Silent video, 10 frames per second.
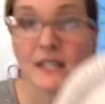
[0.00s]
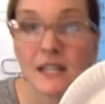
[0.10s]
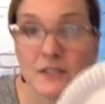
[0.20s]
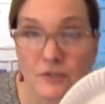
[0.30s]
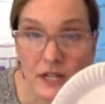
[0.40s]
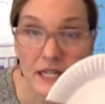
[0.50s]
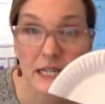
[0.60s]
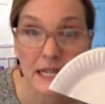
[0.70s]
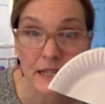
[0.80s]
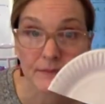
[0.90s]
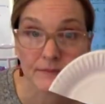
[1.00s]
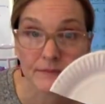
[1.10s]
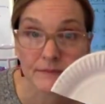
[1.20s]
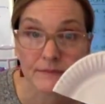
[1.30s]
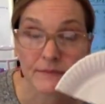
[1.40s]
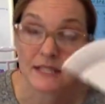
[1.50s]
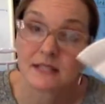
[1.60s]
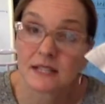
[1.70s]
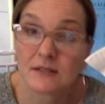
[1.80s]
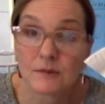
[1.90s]
And try again, because
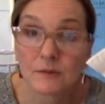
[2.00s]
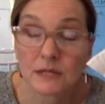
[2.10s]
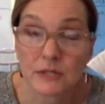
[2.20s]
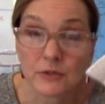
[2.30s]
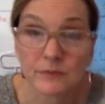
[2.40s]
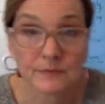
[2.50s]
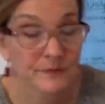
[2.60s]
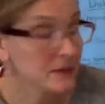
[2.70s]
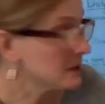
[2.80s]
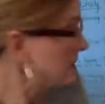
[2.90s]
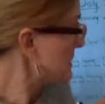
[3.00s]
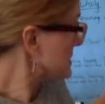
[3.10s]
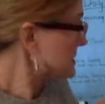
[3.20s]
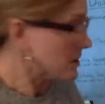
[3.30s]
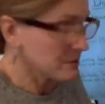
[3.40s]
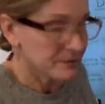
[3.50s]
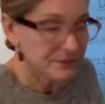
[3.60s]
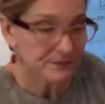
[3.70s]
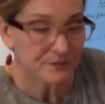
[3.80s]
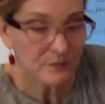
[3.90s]
that's what we do. So
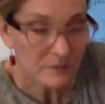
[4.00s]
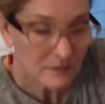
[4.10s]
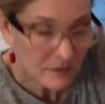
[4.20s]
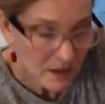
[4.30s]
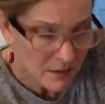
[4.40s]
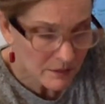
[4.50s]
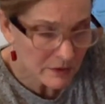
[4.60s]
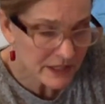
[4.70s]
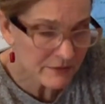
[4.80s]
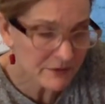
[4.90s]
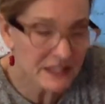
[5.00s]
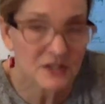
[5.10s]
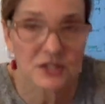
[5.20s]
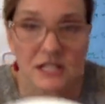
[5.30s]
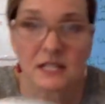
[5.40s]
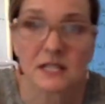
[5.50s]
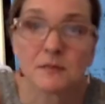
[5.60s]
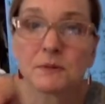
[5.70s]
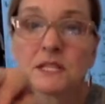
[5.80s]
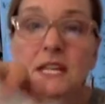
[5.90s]
I'm going to finish this. Let's
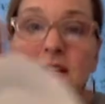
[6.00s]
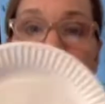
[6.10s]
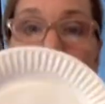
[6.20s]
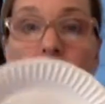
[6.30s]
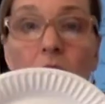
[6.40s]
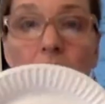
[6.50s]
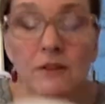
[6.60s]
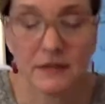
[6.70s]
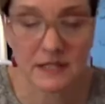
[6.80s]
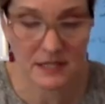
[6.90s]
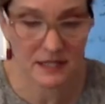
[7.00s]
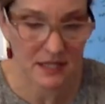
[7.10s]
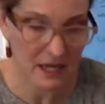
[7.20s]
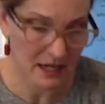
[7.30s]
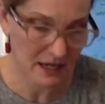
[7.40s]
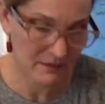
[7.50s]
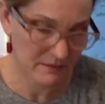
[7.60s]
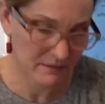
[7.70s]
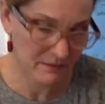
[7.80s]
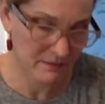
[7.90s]
pretend that all of this is cut.
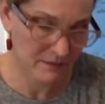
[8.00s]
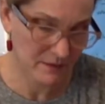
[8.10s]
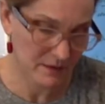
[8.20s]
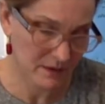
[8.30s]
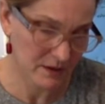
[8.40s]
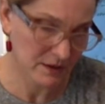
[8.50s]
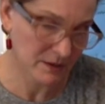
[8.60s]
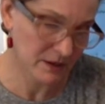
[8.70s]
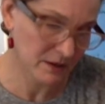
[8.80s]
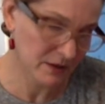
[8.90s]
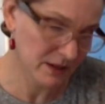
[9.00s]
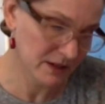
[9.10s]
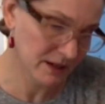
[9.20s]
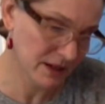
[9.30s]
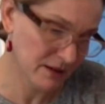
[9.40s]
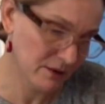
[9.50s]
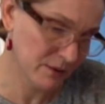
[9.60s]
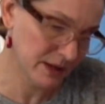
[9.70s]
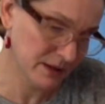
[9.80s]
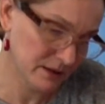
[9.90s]
Here, I'm going to go ahead and cut
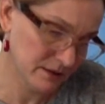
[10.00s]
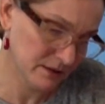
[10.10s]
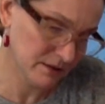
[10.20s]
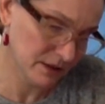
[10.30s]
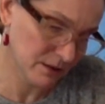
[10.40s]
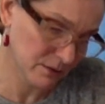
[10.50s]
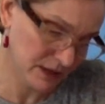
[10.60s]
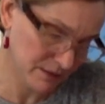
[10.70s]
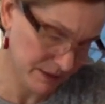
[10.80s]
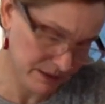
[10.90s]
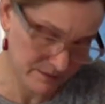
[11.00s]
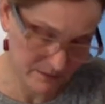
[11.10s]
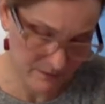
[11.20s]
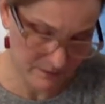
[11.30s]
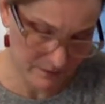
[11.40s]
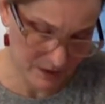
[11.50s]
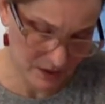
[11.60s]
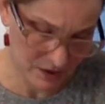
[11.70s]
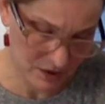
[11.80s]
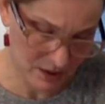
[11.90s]
quick, not quick, but
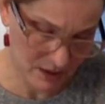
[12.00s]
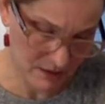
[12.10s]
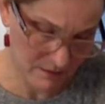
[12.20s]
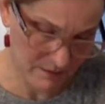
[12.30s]
finish it up.